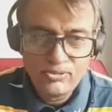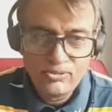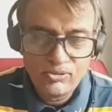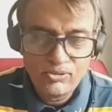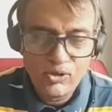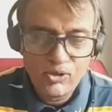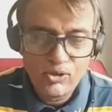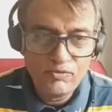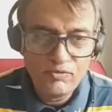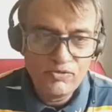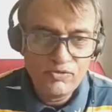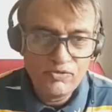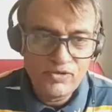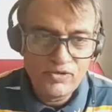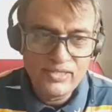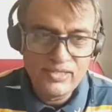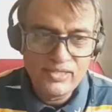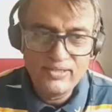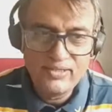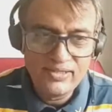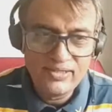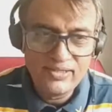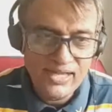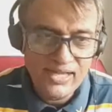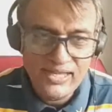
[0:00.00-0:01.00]
always
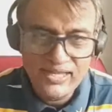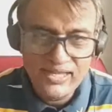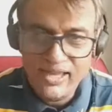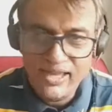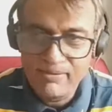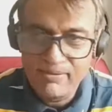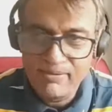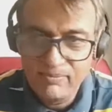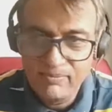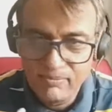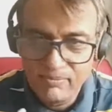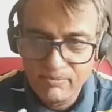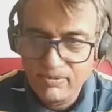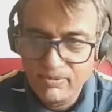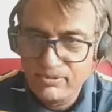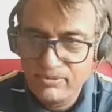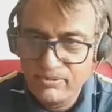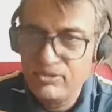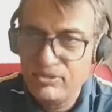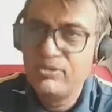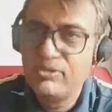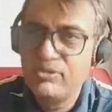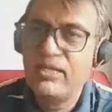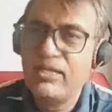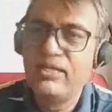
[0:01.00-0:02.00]
find the guy
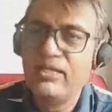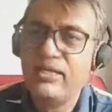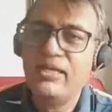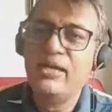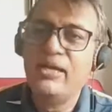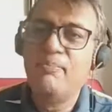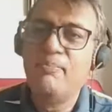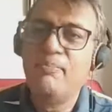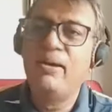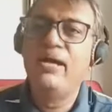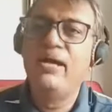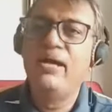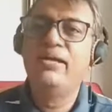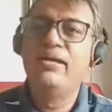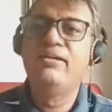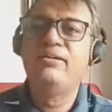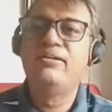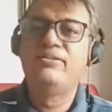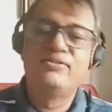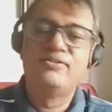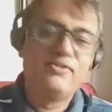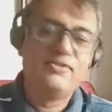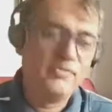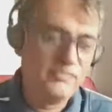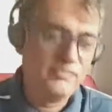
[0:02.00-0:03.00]
taking a bite
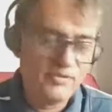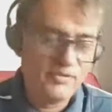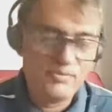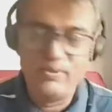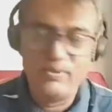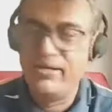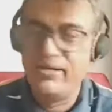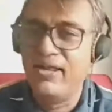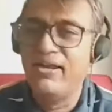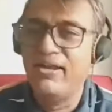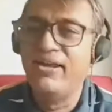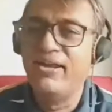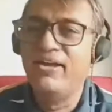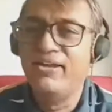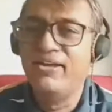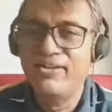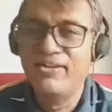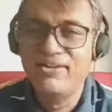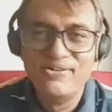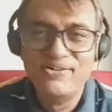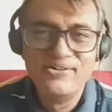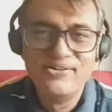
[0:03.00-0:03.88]
of a banana.